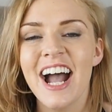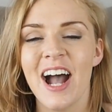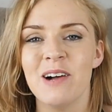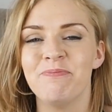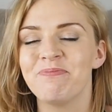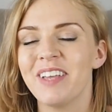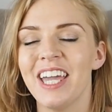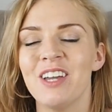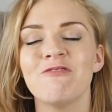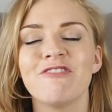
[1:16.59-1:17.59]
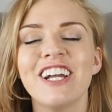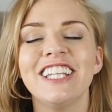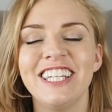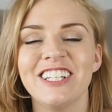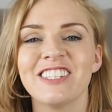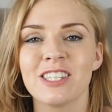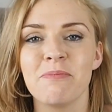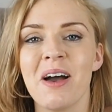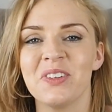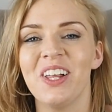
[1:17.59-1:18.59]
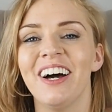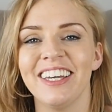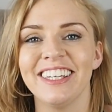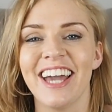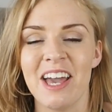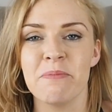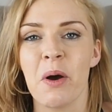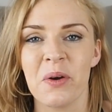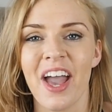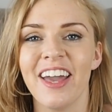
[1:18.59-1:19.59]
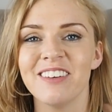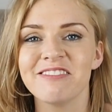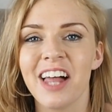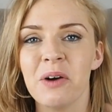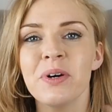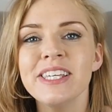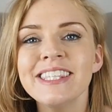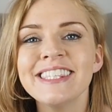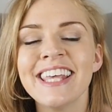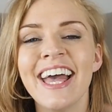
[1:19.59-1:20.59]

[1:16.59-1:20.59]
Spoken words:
It really does smell like a bouquet of flowers.